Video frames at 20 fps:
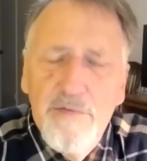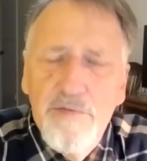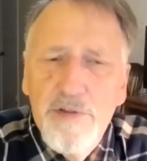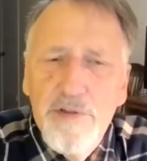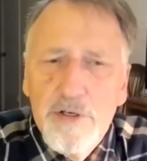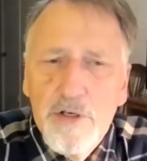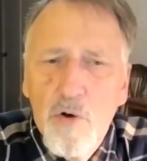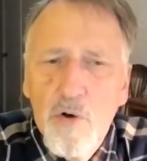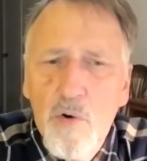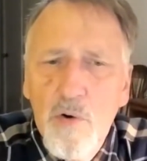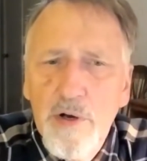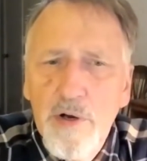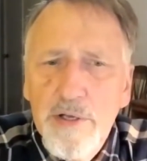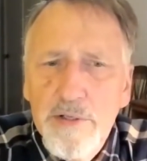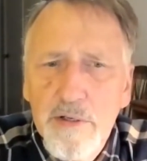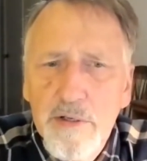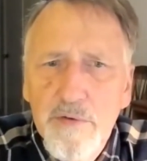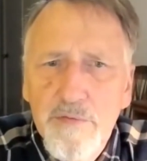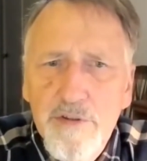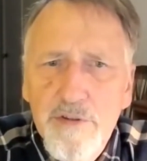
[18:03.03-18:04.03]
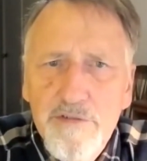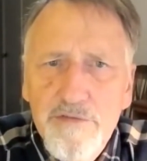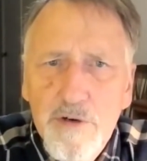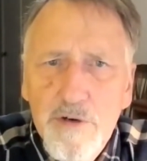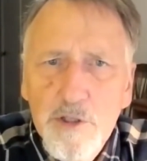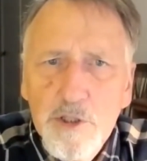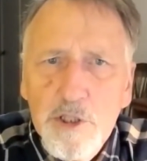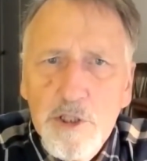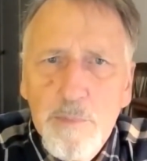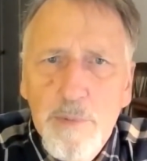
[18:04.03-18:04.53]
of the coin of the
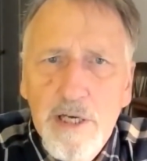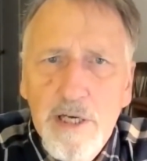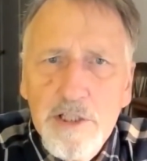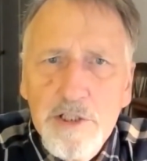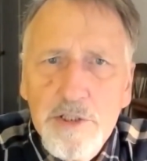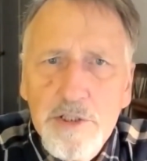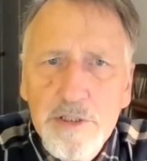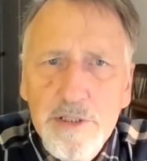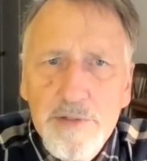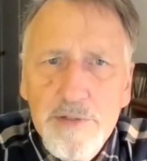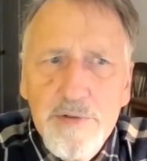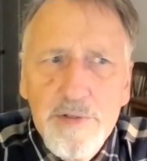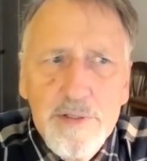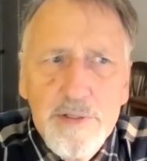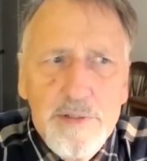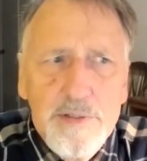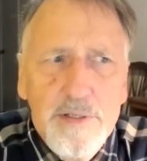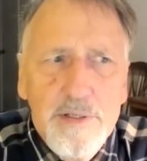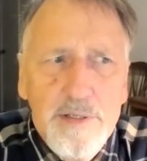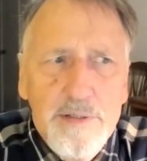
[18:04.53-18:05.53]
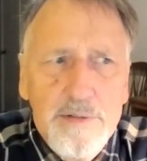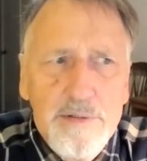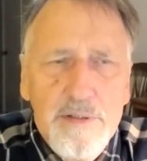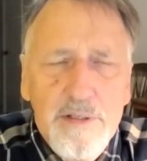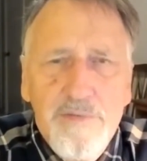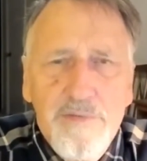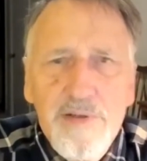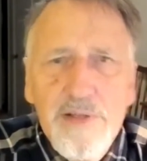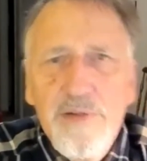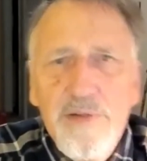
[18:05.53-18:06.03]
first postulate that
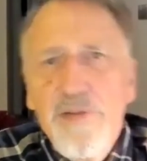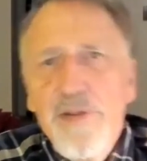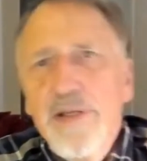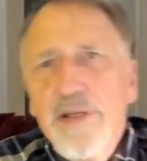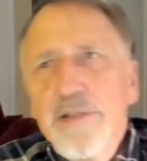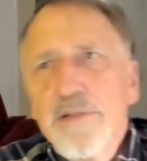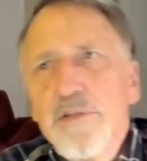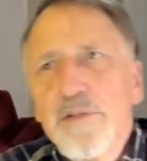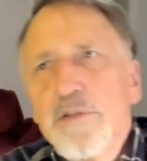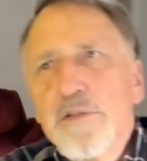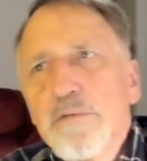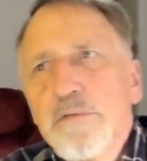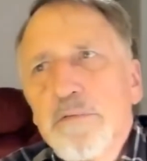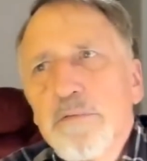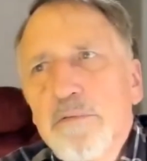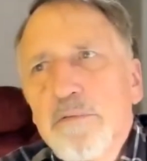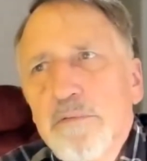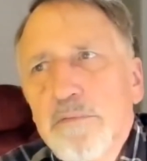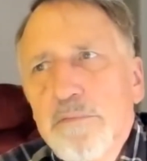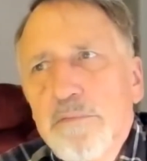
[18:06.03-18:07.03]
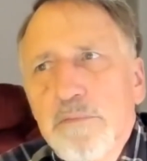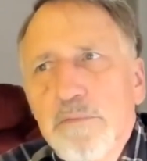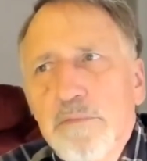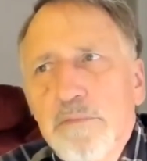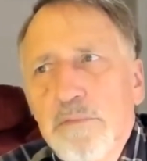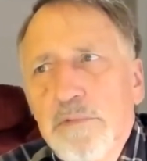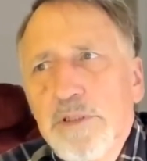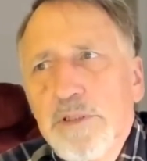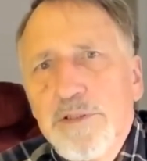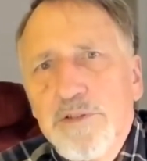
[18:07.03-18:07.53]
living things
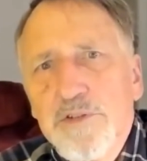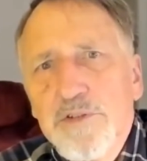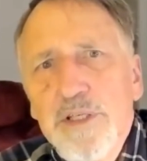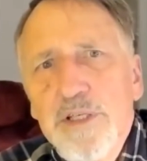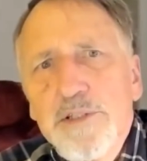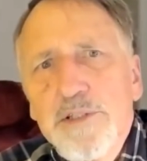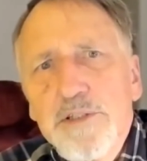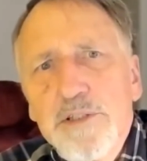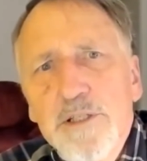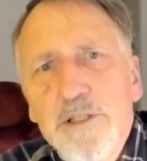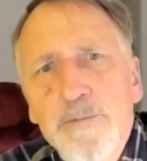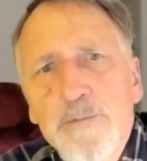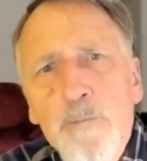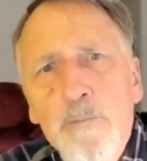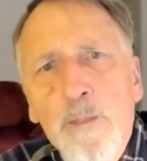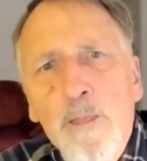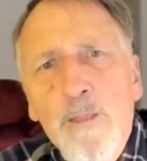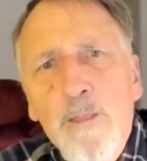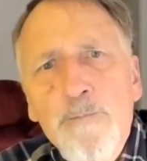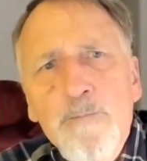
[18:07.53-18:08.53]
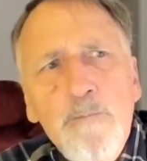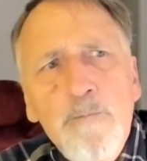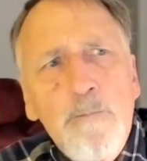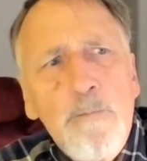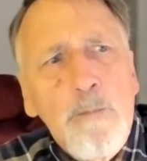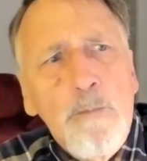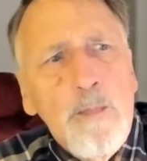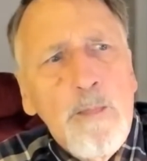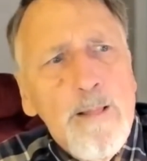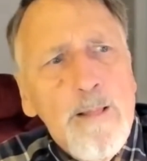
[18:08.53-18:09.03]
exist.
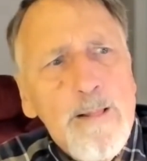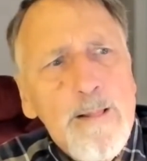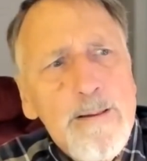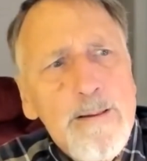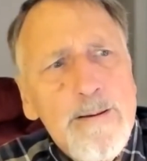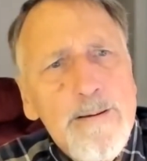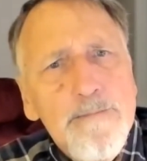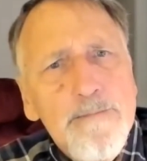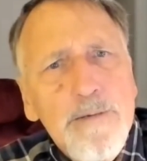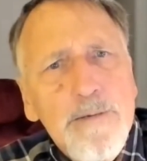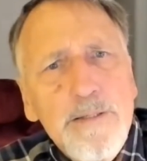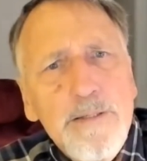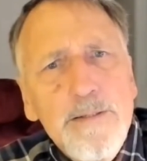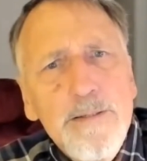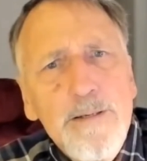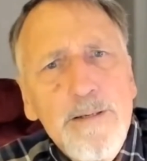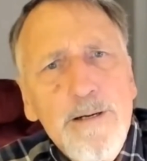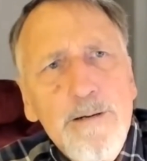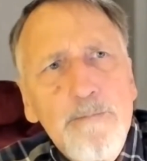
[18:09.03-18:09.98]
But